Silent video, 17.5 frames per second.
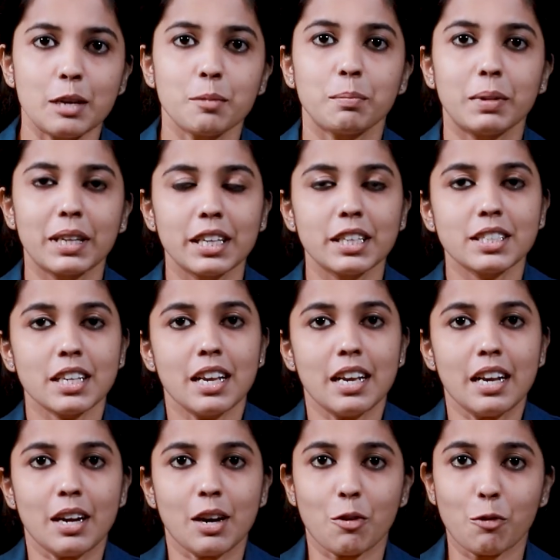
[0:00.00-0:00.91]
Please
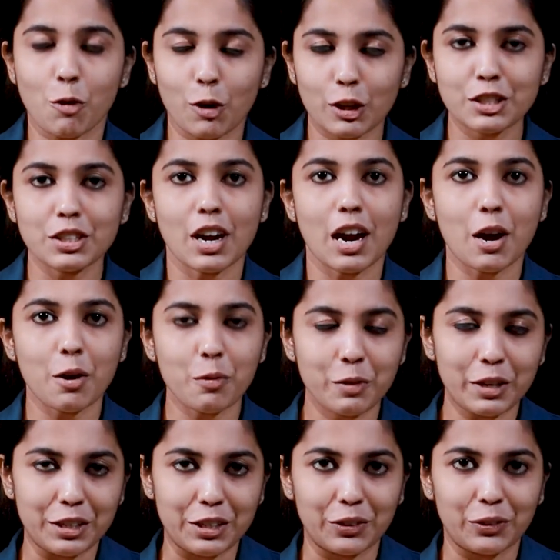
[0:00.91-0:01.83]
watch our
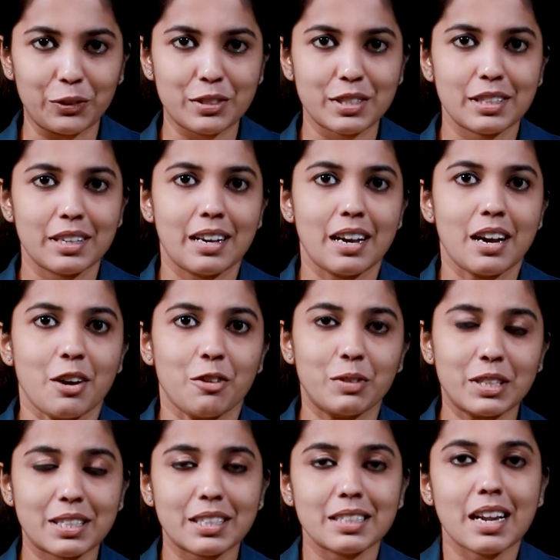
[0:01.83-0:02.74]
videos.
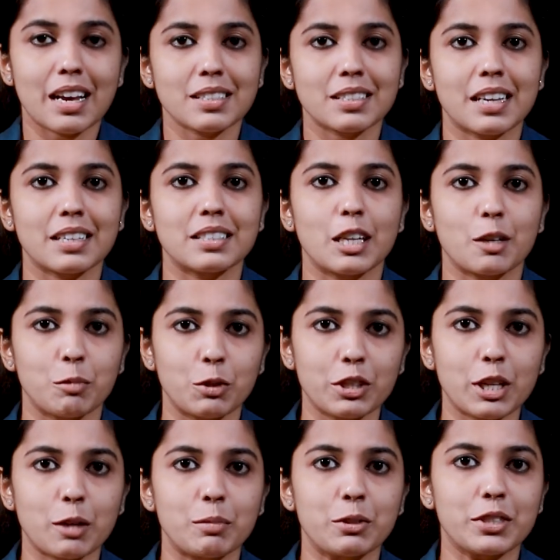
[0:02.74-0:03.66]
Visit us at
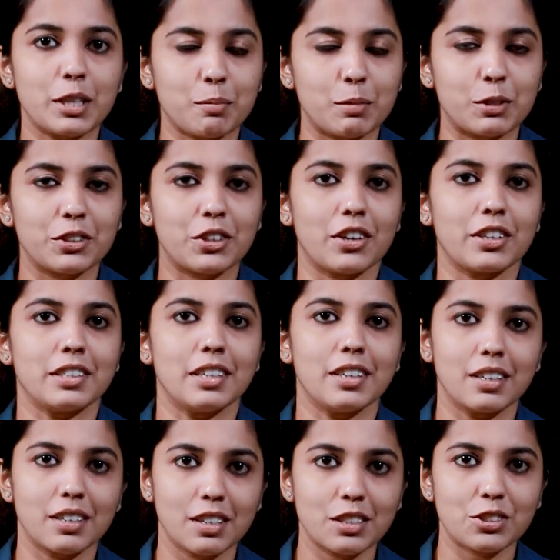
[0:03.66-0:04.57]

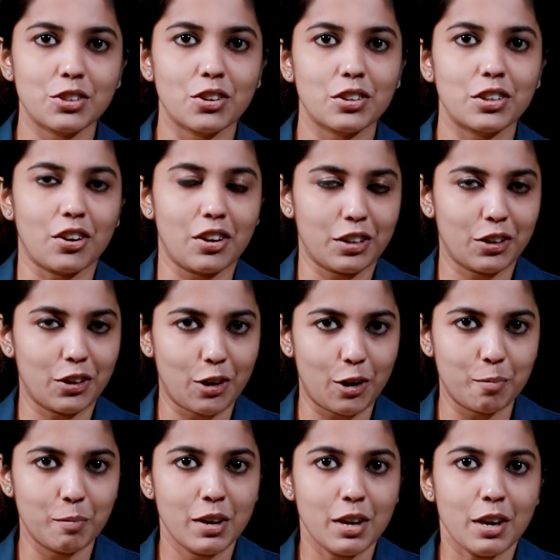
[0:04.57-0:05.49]

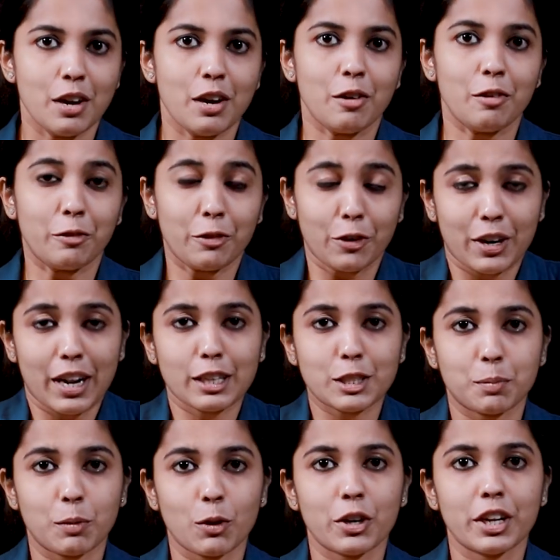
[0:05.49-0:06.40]
www.learnersknow.com for
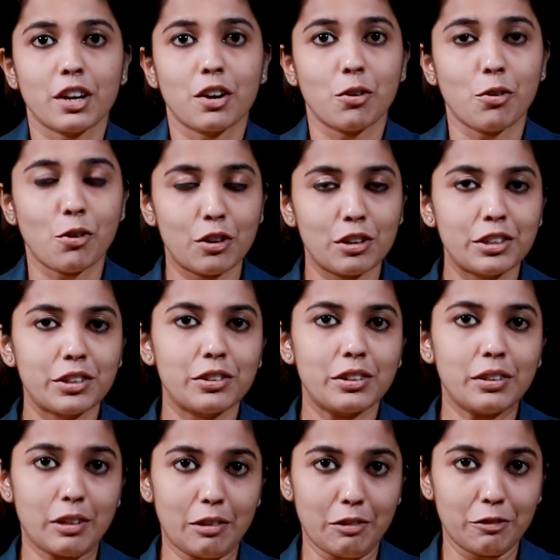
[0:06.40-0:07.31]
exploring a whole
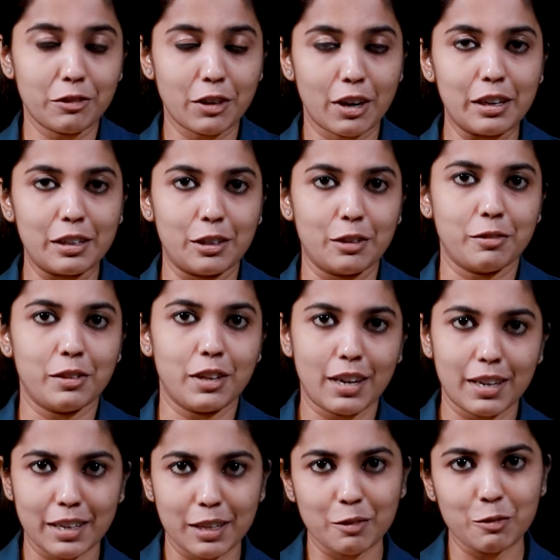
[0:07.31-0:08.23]
new world of
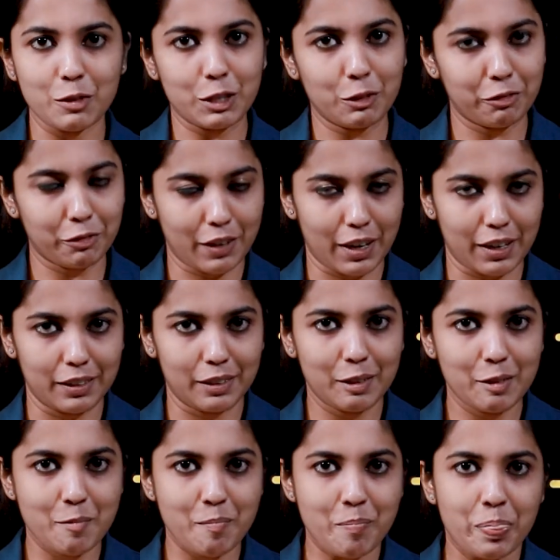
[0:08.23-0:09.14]
learning with fun.
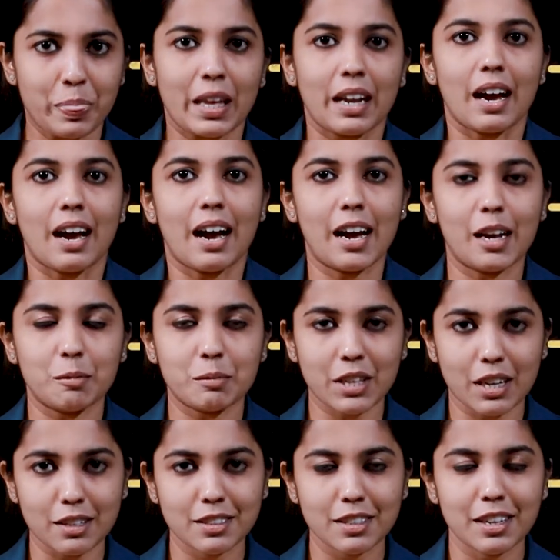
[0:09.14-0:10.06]
I am
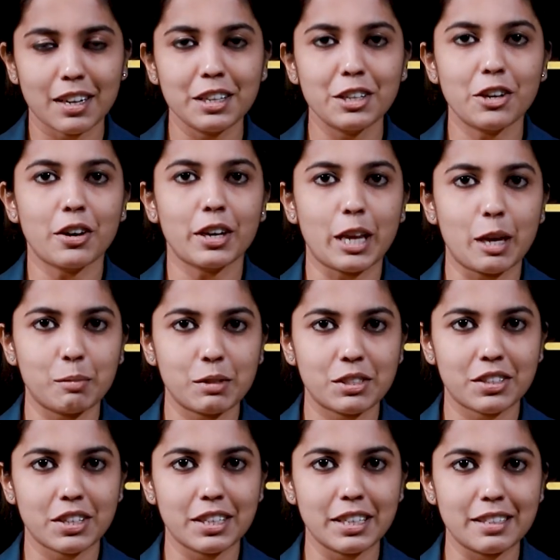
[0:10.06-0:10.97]
Sanjana, your
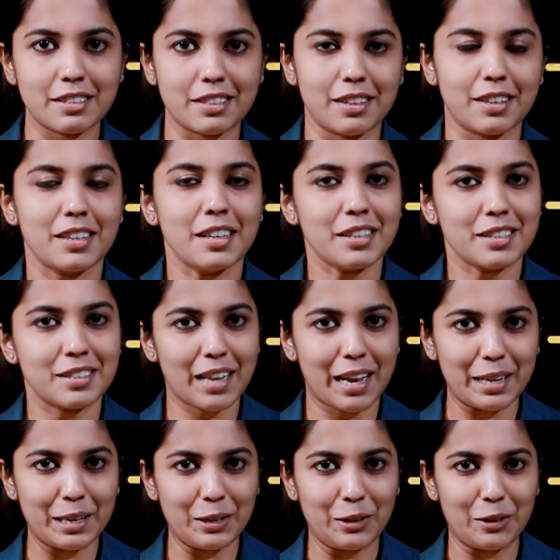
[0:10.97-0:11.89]
chemistry teacher,
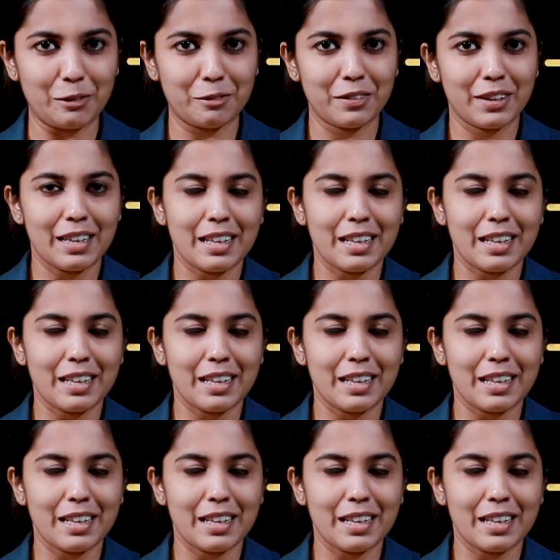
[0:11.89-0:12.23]
signing off.